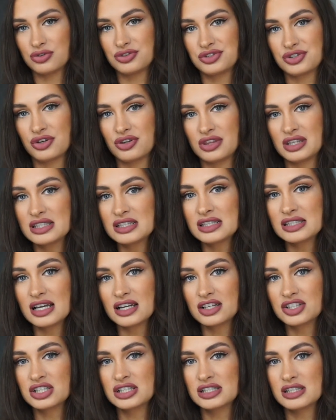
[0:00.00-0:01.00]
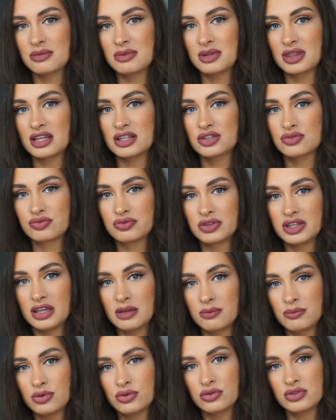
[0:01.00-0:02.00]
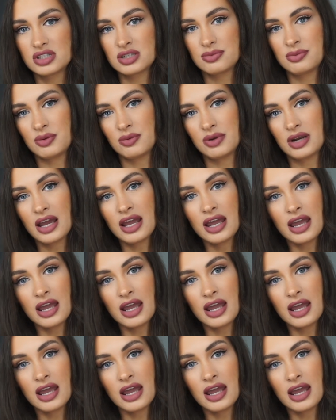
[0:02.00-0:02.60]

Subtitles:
So this is actually something that's really important to me when I